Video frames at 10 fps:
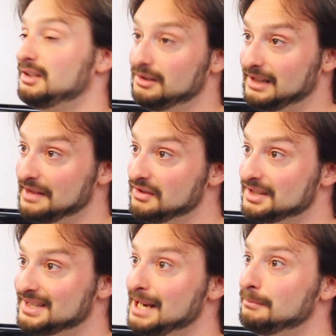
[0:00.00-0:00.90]
You get the
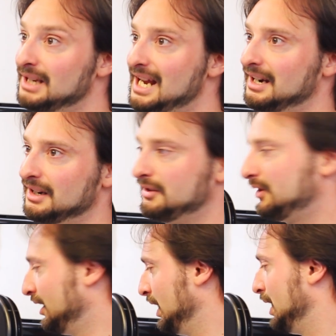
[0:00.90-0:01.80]
same
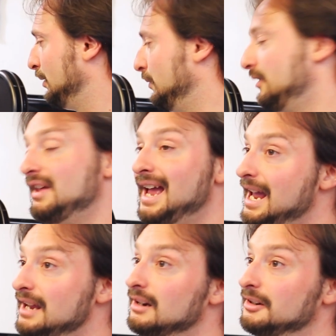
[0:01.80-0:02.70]
length with
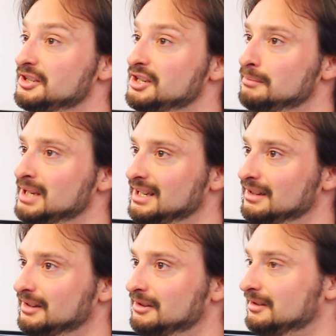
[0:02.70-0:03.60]

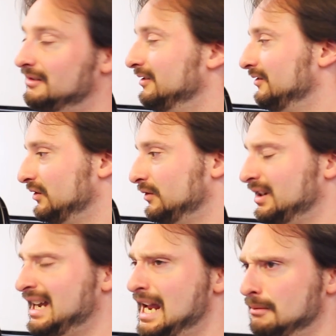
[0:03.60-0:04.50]
ARGB
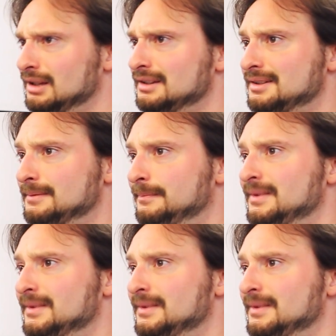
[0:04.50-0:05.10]
cables,